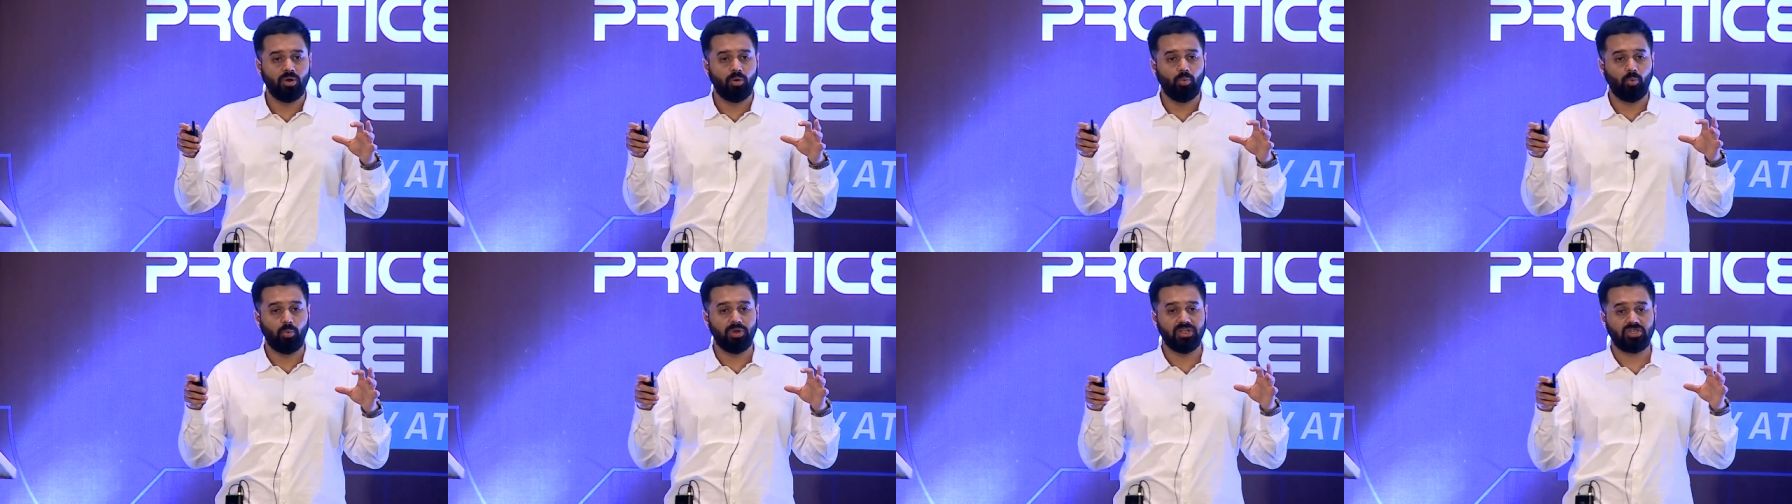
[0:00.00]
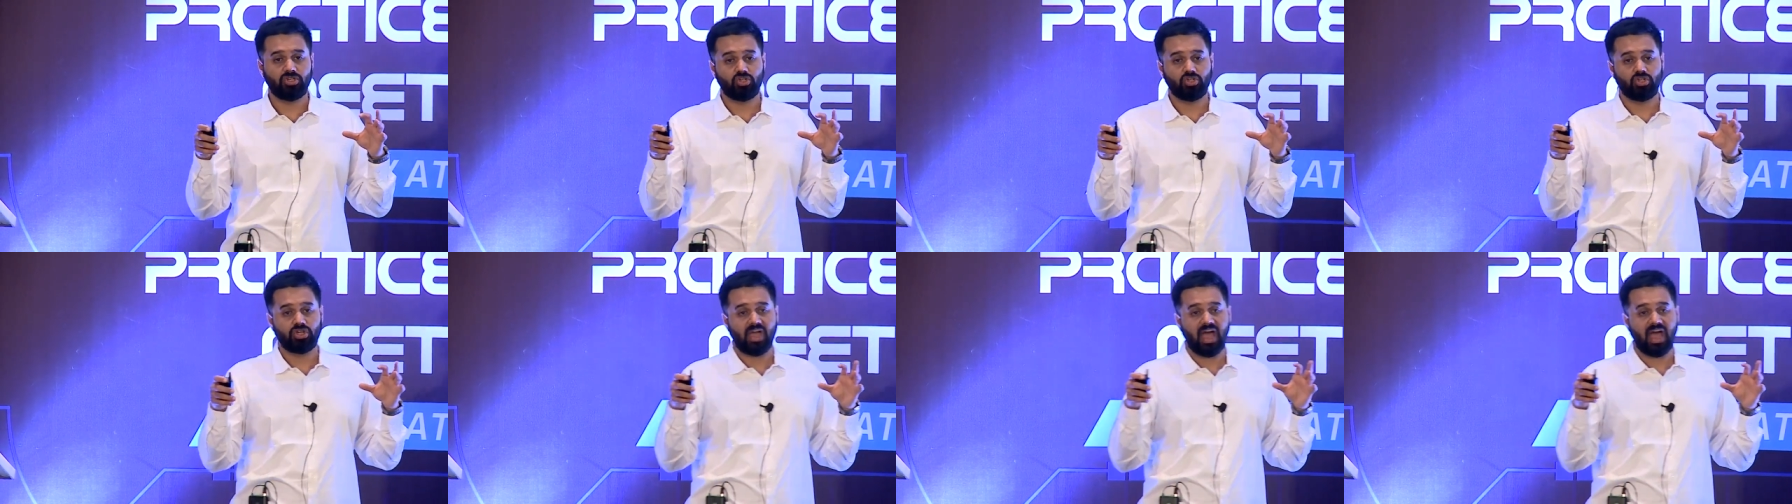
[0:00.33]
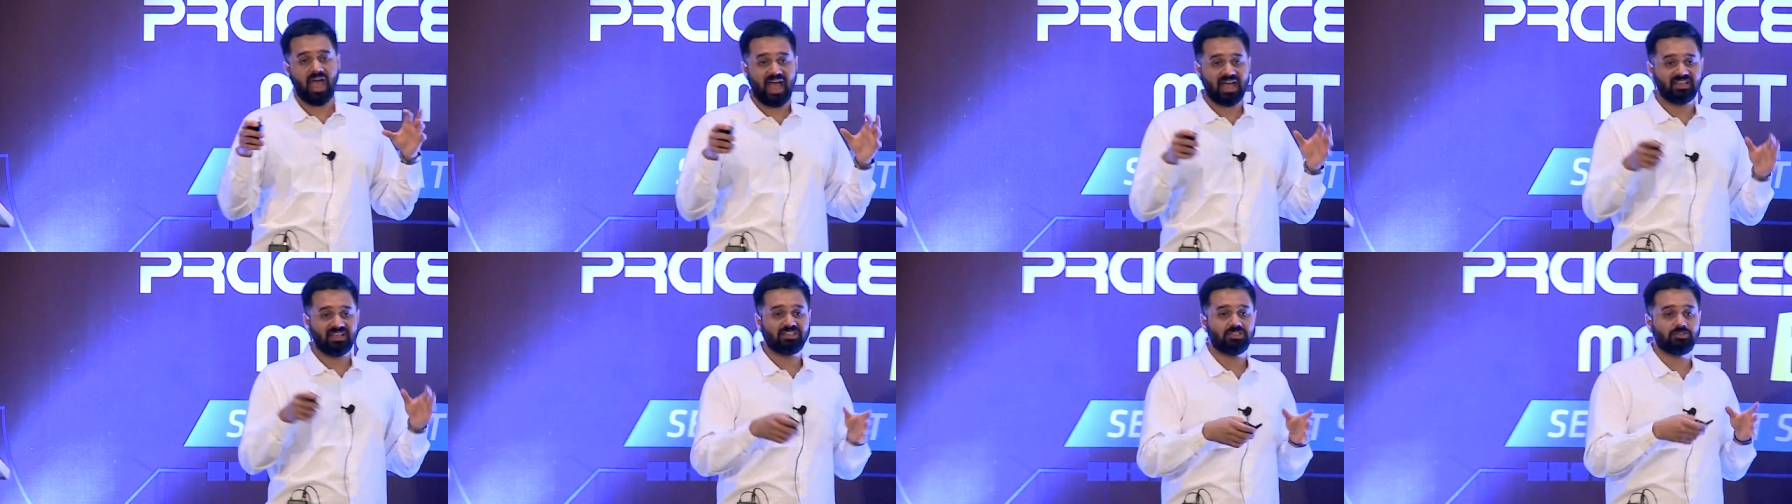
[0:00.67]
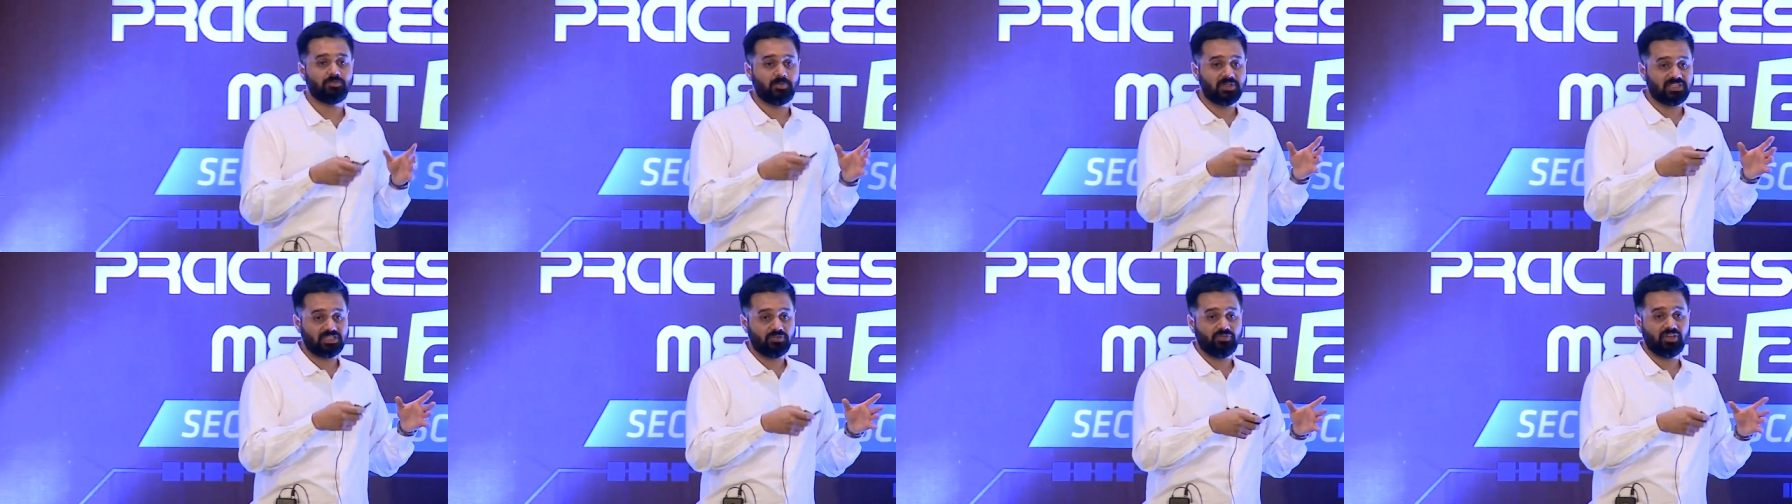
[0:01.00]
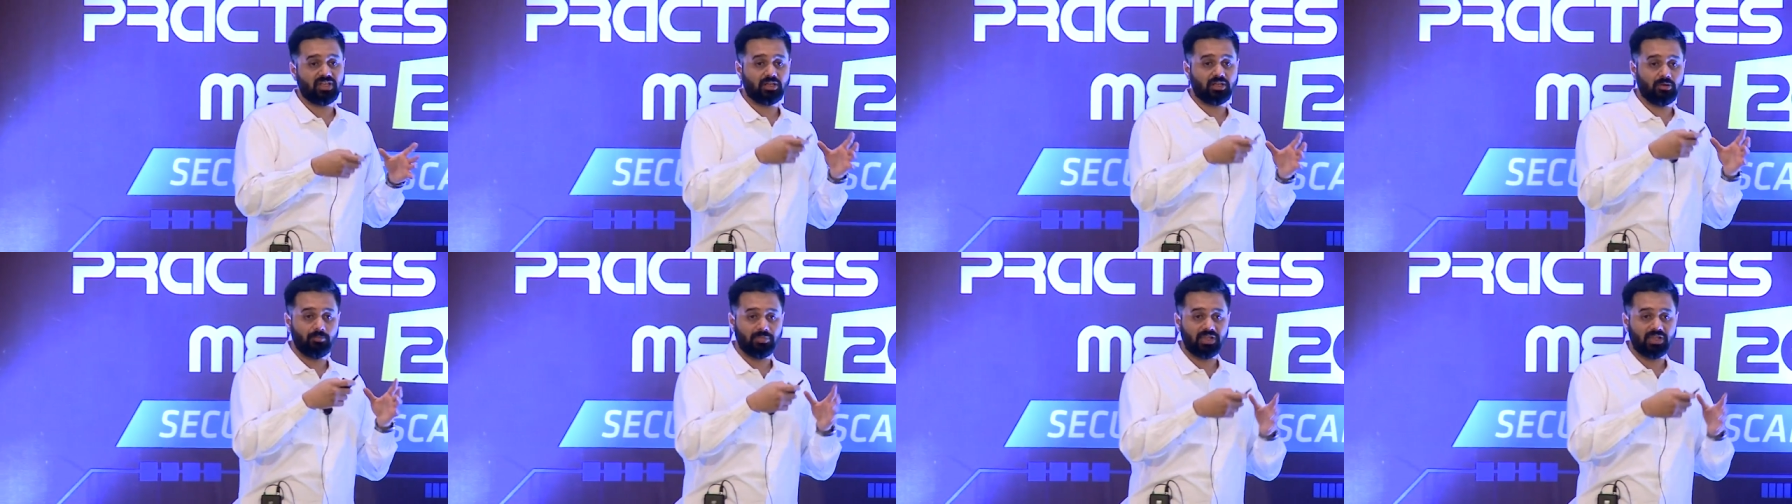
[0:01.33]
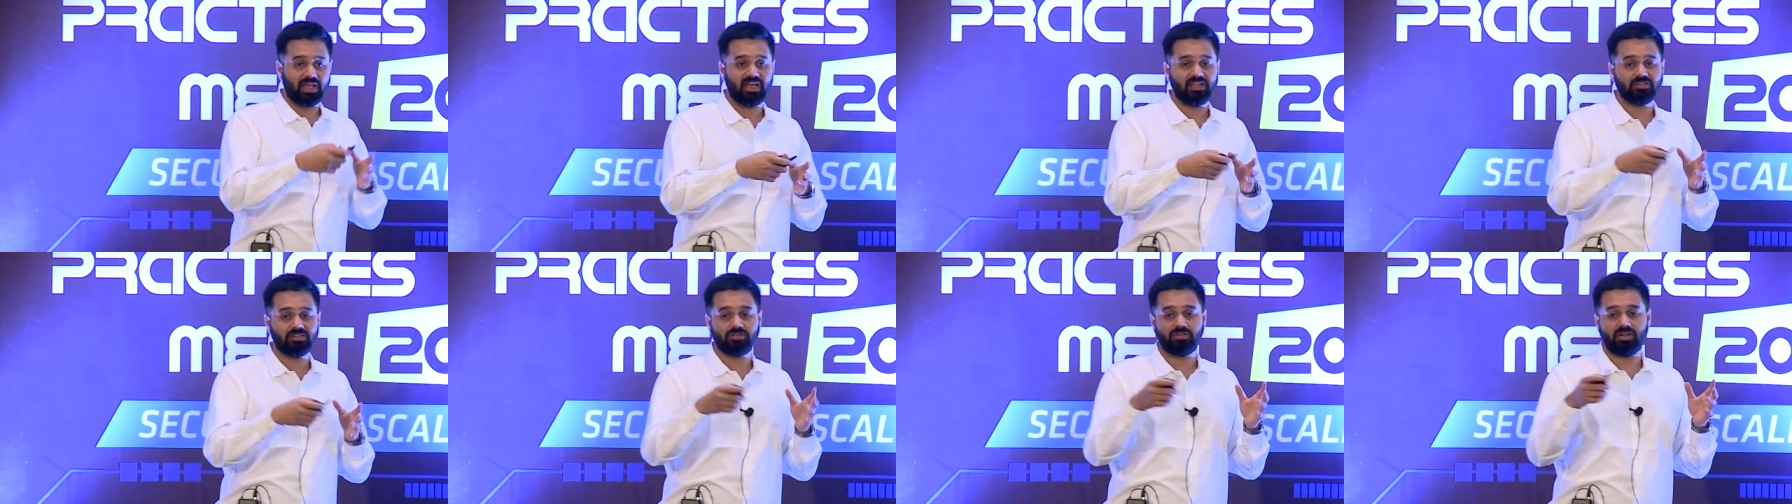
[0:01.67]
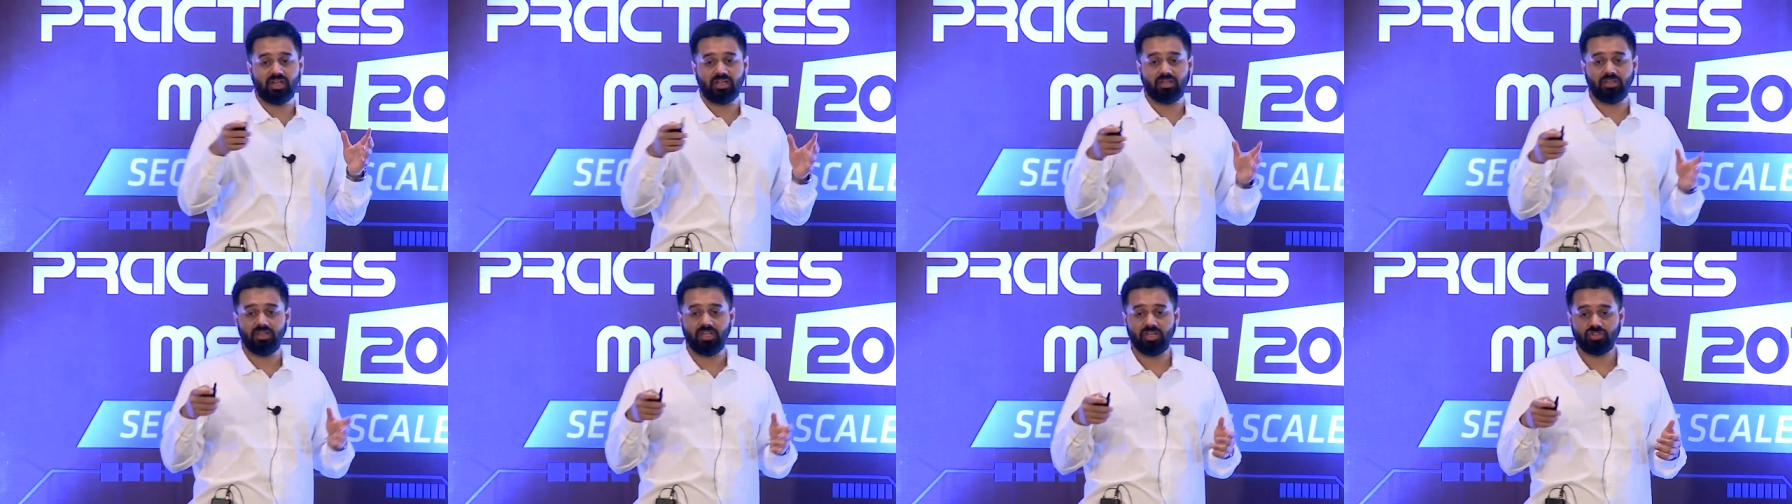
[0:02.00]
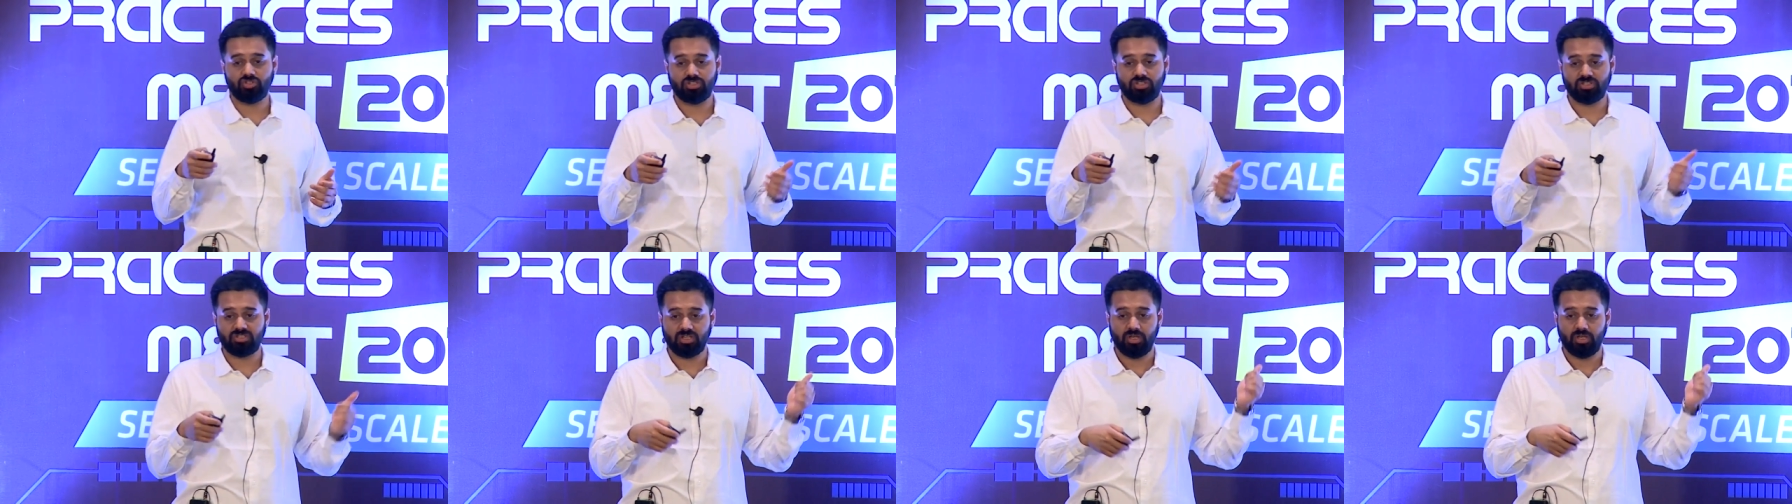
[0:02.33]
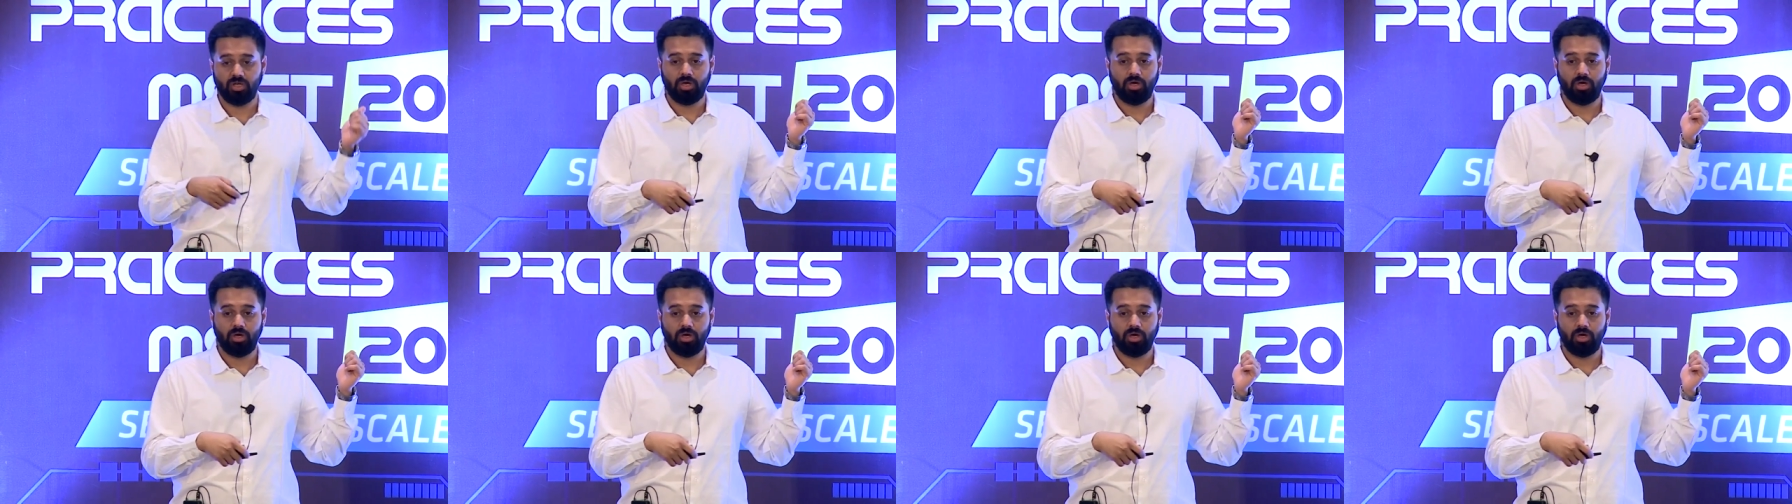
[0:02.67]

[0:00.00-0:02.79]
which has a specific compliance or regulations,